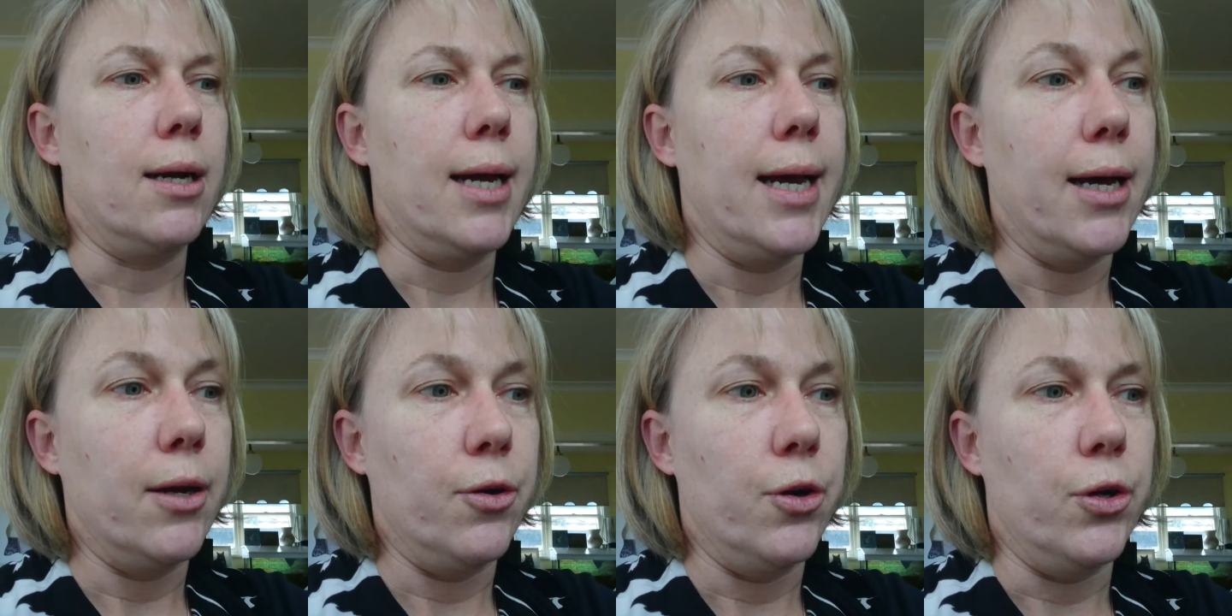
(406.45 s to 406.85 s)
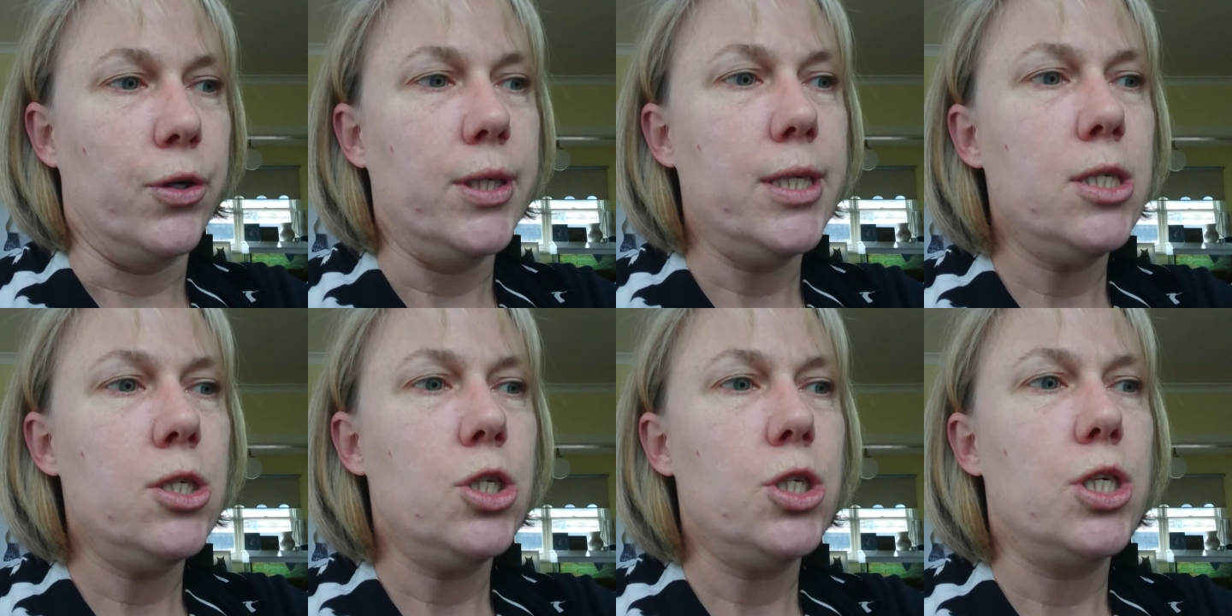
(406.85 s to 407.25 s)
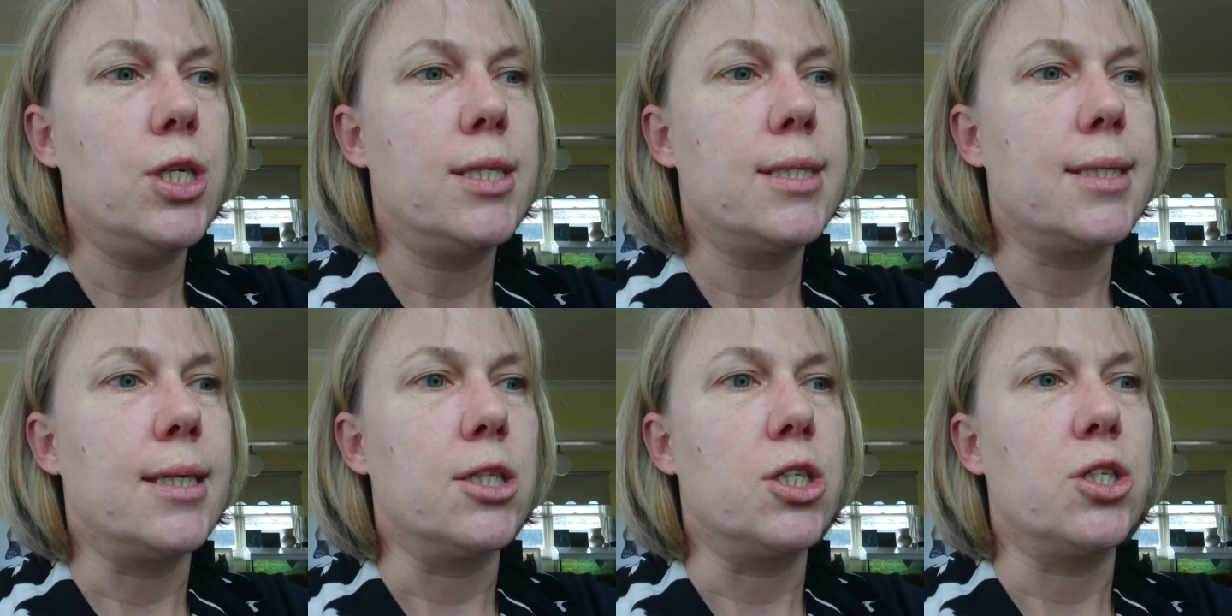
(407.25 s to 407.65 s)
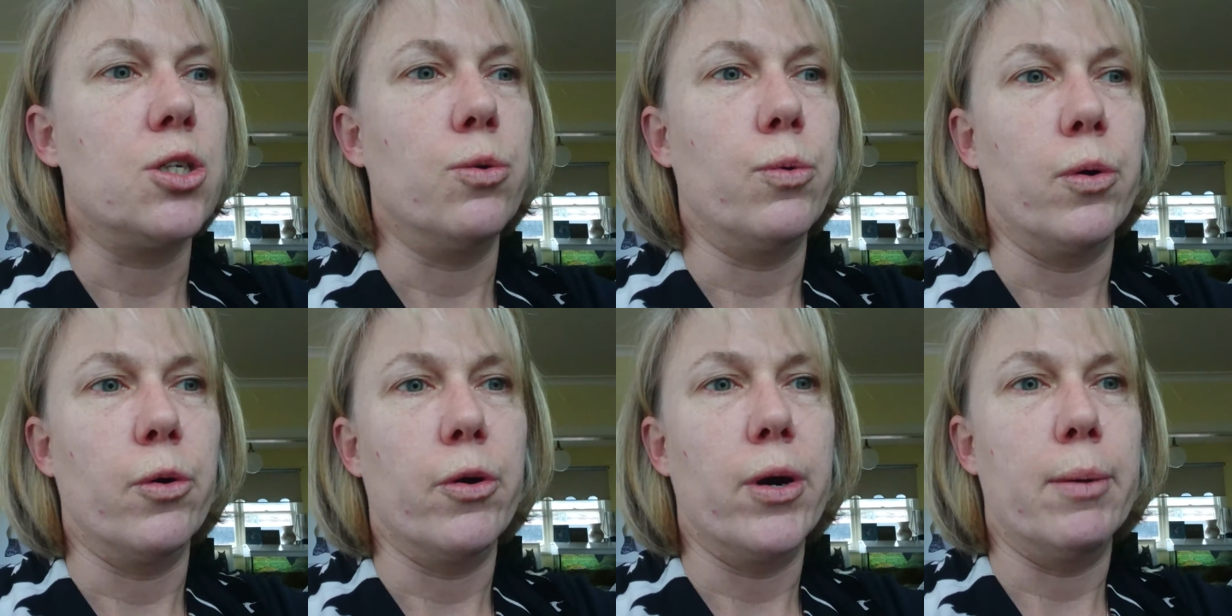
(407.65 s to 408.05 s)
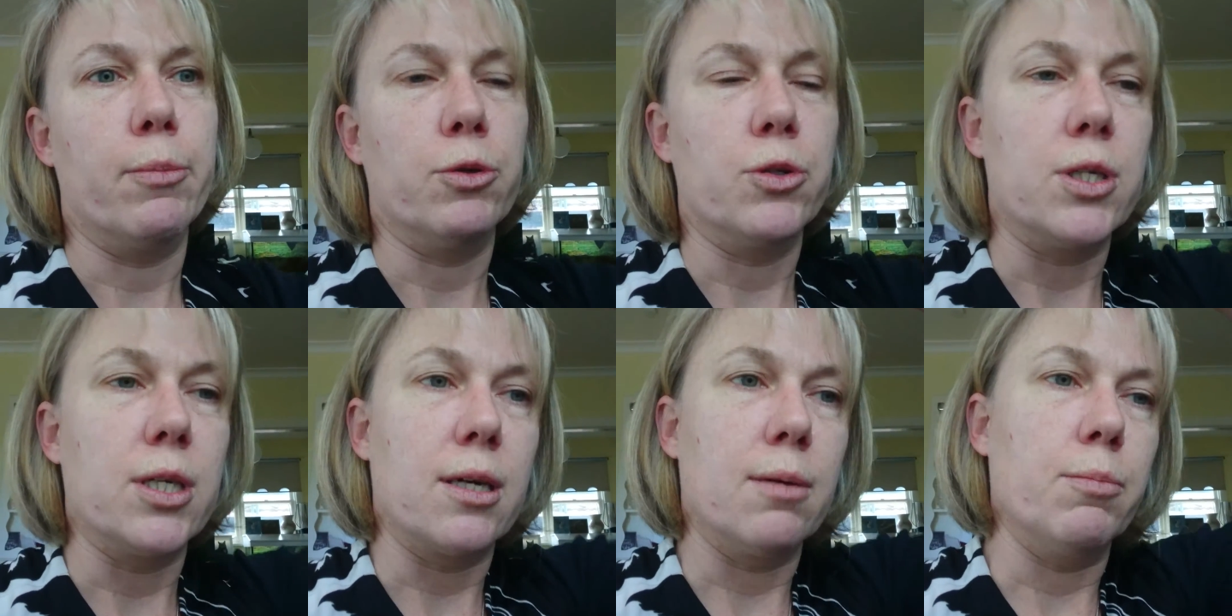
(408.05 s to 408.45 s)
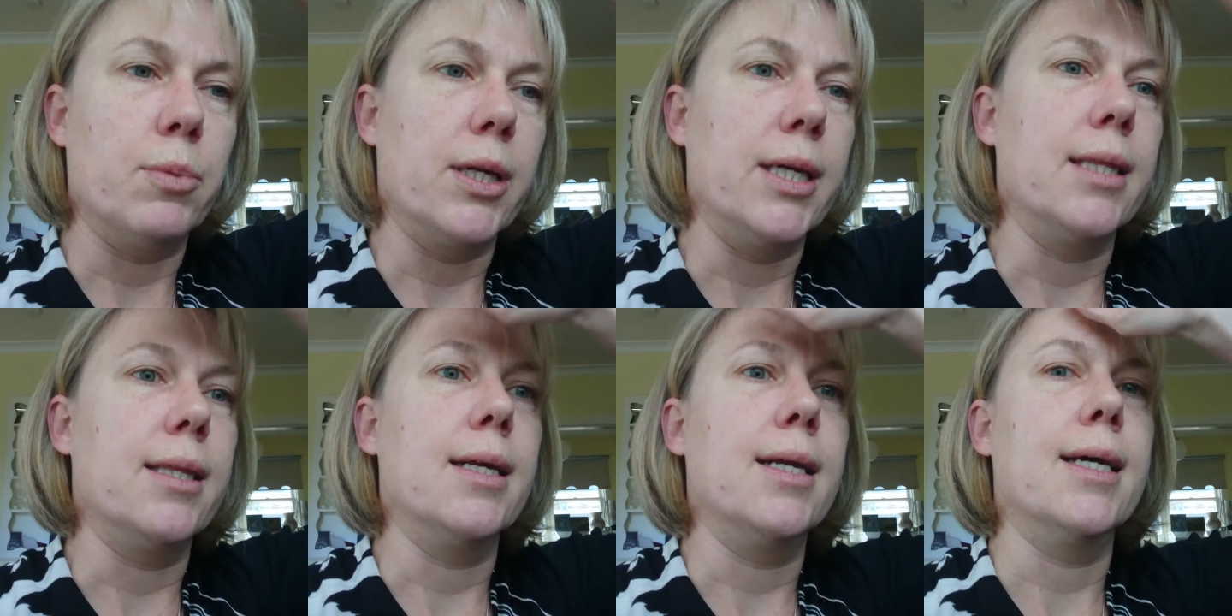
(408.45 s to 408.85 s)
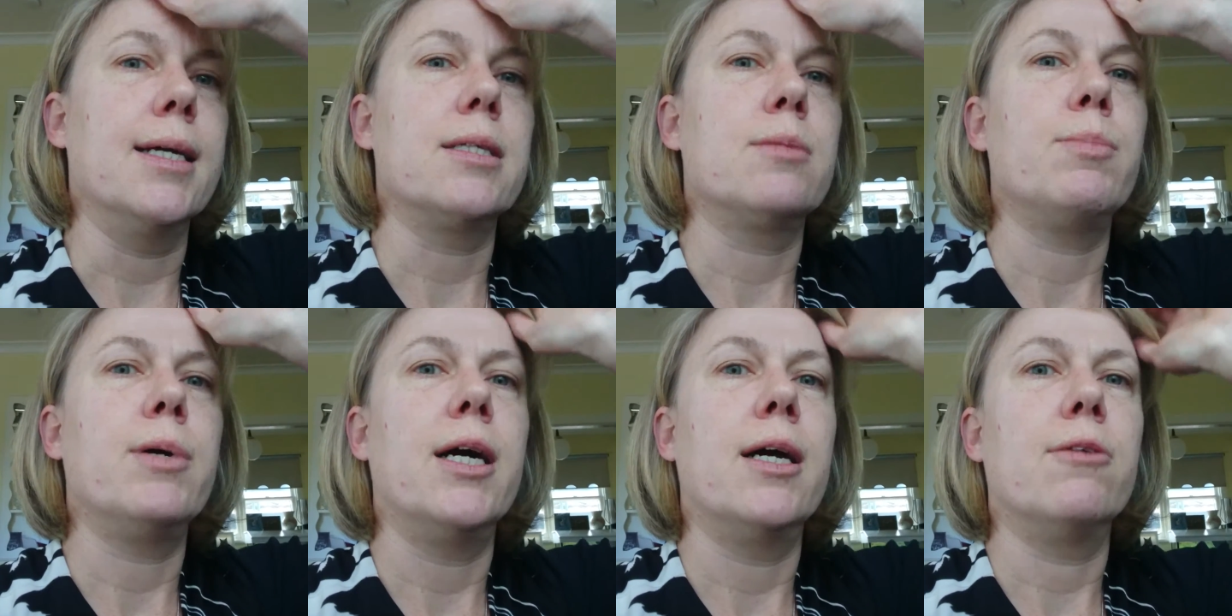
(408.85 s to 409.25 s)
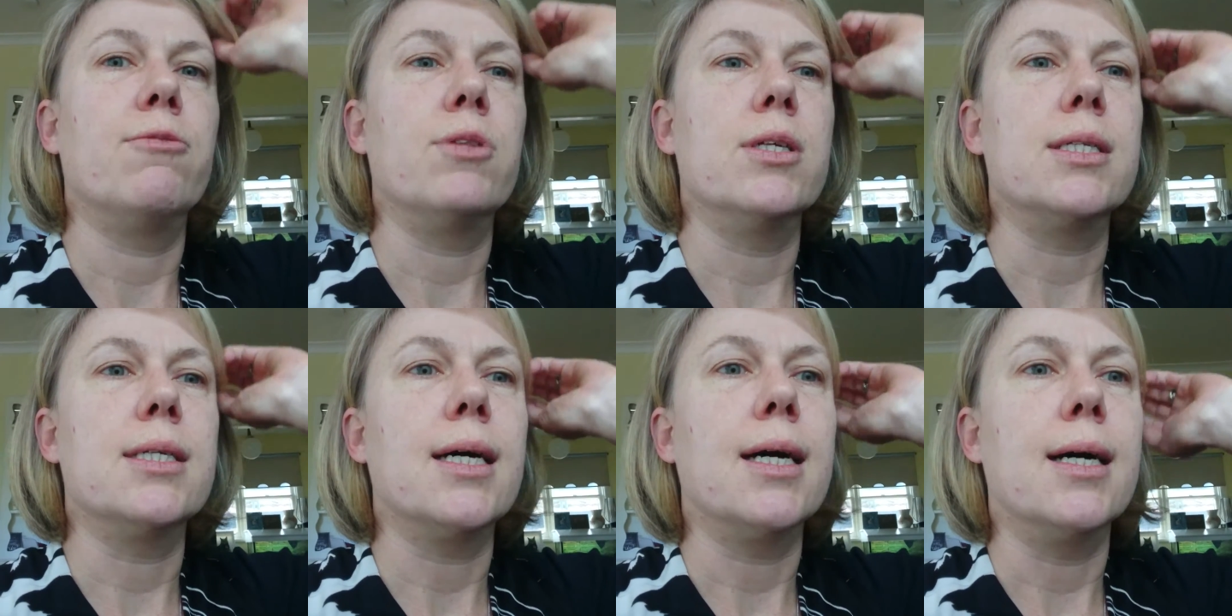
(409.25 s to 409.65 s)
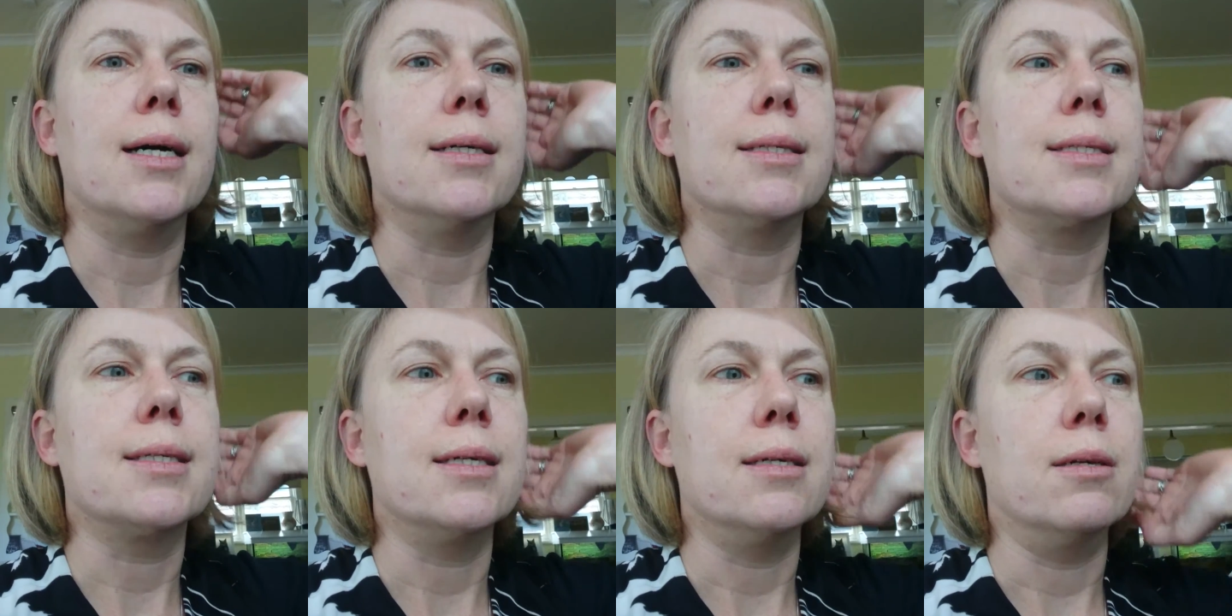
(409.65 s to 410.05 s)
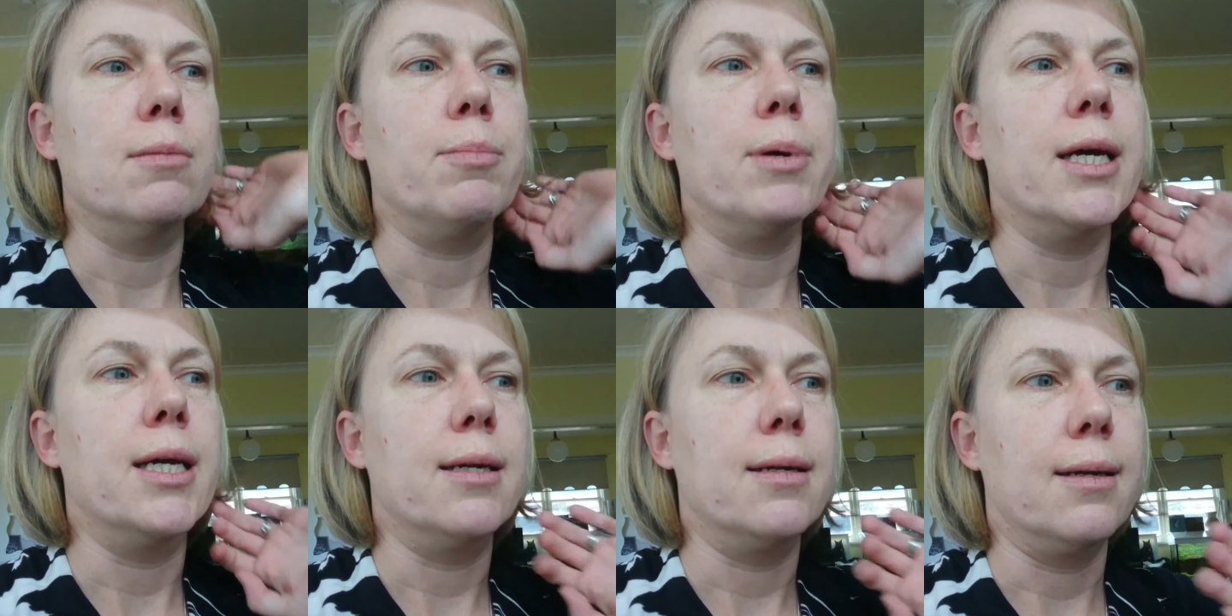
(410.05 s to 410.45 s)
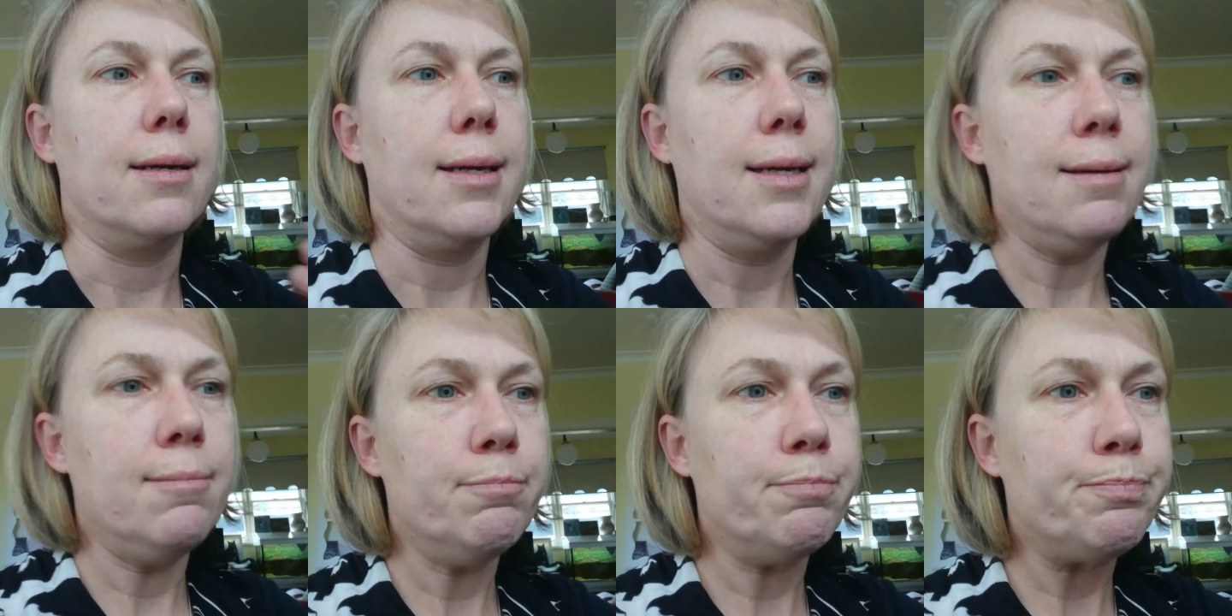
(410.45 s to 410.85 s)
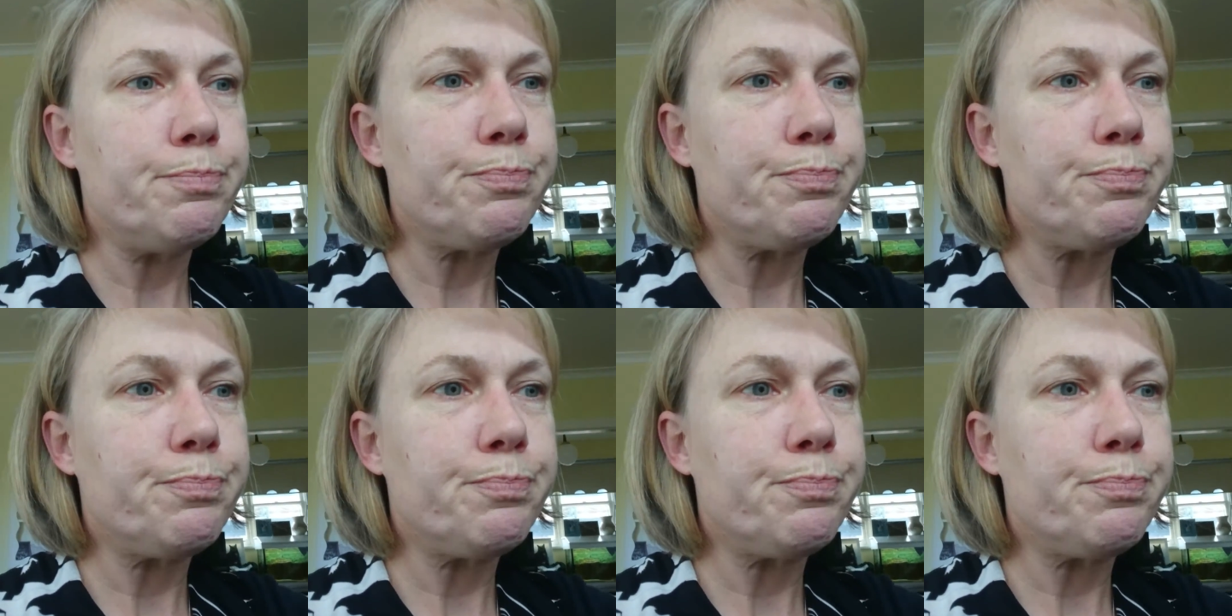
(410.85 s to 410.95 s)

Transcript: our knowledge such that we were able to complete the next part of the task independently.